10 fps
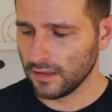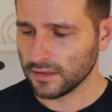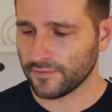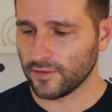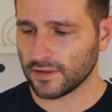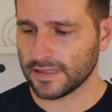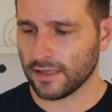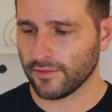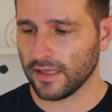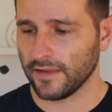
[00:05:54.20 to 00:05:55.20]
So if you look
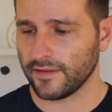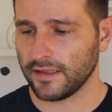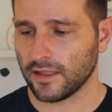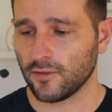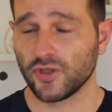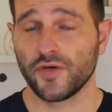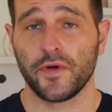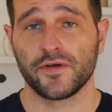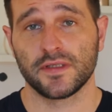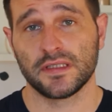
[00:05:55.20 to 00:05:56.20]
down at the
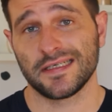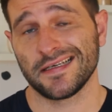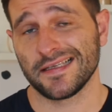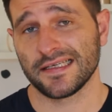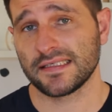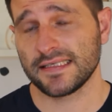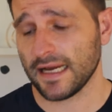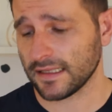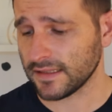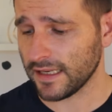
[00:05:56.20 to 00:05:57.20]
contributions in this
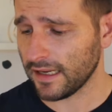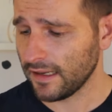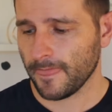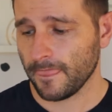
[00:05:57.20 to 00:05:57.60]
tax year,